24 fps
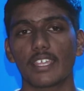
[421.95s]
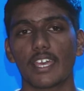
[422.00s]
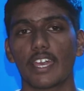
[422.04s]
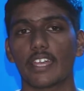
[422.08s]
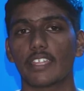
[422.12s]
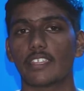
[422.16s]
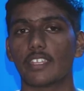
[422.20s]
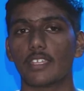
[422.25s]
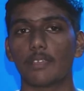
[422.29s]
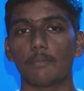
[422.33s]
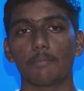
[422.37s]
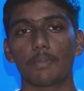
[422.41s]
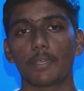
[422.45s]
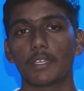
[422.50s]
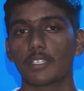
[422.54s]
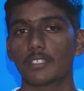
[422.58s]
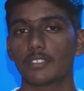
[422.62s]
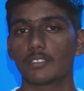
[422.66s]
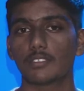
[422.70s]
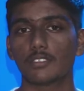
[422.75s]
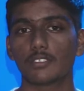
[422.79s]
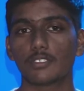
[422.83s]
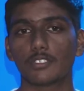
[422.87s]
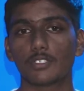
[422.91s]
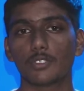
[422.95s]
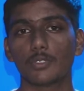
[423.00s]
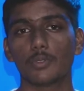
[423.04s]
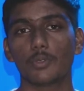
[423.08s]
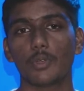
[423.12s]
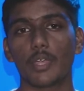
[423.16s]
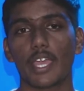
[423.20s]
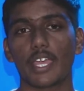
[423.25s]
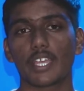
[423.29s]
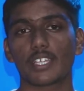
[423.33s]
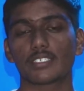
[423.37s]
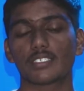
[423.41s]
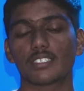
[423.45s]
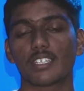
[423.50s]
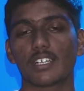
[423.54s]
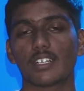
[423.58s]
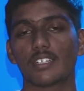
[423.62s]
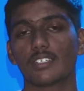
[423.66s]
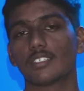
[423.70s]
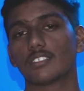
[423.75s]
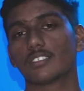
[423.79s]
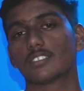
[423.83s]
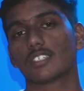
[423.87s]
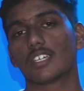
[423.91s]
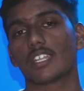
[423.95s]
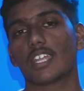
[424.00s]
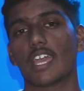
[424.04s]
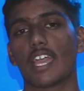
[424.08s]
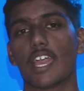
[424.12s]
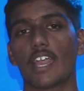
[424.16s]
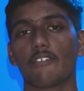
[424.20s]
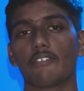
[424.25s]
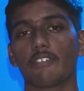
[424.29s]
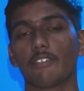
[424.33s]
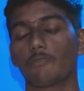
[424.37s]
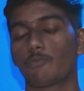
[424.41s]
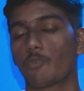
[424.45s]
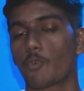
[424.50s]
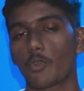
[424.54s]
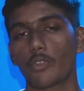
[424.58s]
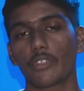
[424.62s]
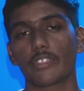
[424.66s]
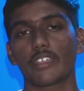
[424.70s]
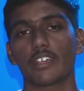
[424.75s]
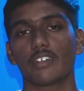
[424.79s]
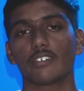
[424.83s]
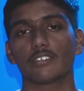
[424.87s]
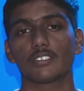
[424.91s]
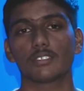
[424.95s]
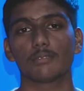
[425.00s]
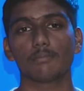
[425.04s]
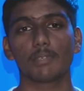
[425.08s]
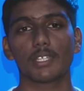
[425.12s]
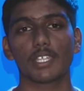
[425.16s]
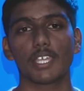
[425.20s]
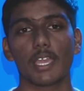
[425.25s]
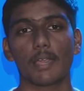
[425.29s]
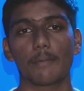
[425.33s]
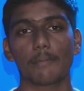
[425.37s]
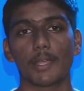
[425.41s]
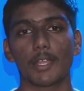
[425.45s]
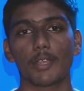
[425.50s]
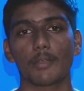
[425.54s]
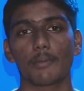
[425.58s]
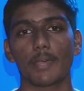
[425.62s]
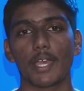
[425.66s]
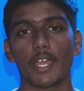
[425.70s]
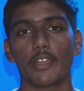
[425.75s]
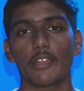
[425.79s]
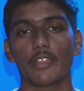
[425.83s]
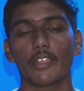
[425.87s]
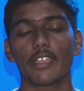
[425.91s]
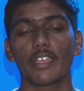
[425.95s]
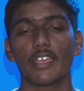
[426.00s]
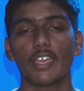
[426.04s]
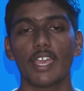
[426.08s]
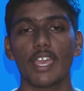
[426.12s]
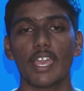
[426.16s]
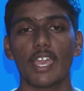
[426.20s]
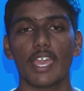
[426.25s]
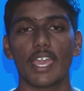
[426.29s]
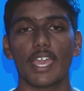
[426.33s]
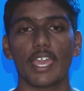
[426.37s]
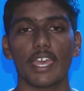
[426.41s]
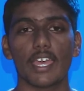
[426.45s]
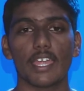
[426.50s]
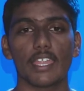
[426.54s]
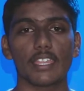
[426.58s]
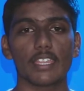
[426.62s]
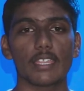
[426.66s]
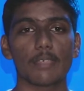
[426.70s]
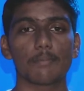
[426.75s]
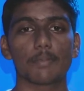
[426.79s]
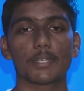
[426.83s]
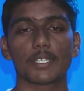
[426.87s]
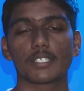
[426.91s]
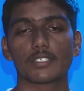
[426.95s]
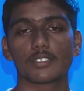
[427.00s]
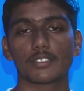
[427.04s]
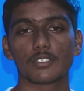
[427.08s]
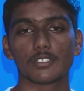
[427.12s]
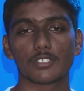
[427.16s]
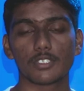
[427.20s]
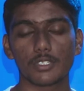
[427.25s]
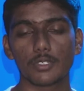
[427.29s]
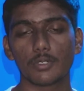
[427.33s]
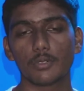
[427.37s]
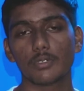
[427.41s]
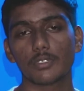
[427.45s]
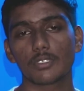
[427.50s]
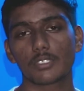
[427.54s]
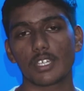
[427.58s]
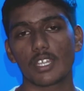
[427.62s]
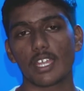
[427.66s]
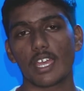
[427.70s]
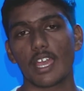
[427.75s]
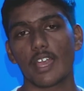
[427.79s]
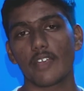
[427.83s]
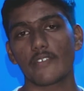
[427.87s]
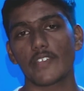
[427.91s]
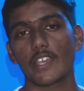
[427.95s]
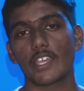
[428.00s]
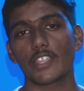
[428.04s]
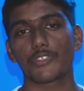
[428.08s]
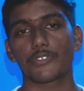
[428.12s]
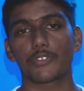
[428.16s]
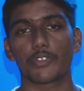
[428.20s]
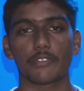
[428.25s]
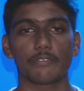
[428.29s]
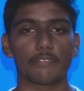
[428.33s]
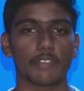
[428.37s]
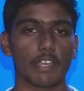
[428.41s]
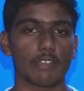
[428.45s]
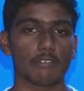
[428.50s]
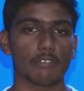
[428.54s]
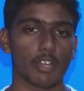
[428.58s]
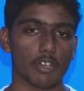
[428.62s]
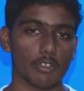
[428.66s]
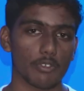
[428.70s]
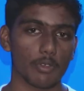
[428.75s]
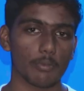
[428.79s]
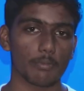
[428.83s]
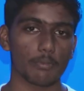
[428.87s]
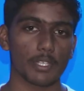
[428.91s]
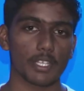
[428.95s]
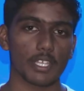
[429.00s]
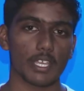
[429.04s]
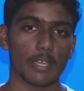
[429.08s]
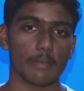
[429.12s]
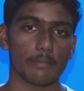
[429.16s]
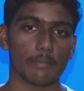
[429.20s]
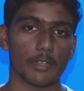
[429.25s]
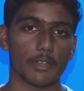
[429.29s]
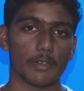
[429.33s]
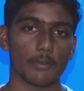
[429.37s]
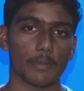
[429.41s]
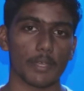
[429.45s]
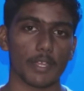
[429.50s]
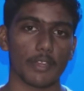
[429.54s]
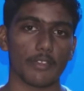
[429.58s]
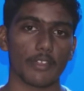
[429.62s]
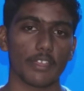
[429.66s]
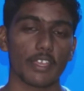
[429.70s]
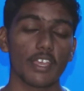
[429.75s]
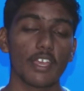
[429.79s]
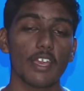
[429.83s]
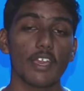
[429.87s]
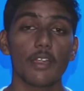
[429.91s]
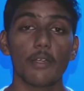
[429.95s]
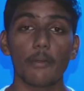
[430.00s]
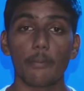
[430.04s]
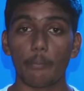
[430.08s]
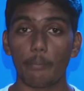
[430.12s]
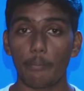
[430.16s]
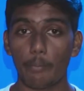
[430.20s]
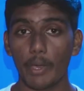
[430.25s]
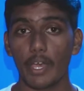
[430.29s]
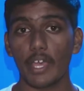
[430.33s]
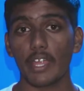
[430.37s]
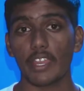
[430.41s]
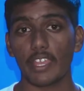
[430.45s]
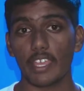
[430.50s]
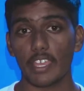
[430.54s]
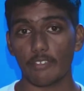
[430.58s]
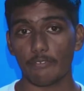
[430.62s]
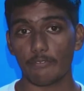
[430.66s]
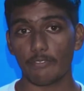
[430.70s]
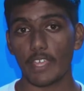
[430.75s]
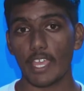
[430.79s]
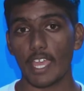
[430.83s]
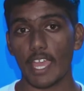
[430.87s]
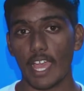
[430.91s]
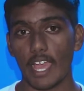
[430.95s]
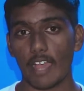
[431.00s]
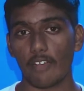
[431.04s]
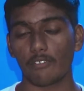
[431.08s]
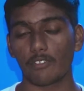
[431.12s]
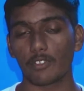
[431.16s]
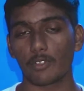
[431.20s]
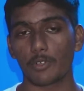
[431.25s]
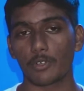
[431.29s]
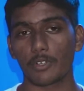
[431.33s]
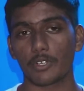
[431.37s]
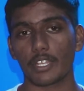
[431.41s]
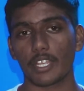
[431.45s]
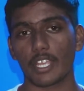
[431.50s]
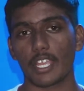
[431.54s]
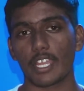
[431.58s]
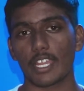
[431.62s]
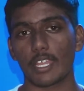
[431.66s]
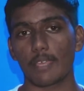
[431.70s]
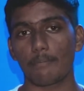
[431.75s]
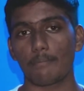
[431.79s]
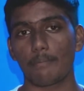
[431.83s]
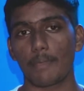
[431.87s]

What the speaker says: that the Pixel 2 XL is going to have a 4000 mAh battery and the Pixel 2 is going to have a 3500 mAh battery. But if they have learned any